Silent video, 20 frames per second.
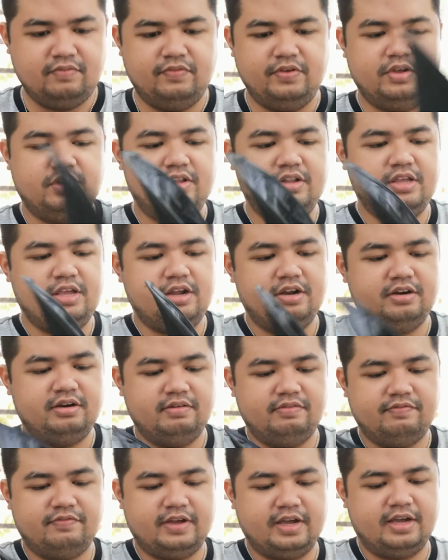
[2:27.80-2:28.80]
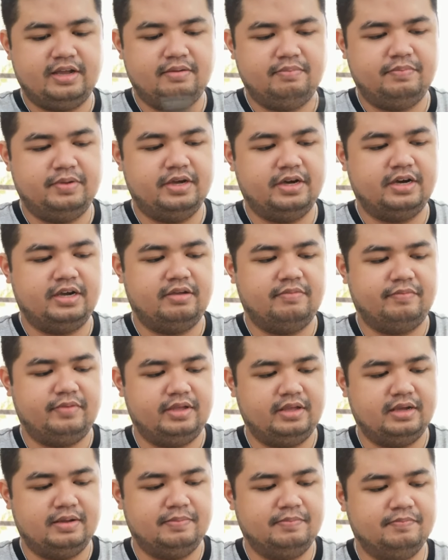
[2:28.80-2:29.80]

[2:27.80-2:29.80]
If you can hear the fan behind me,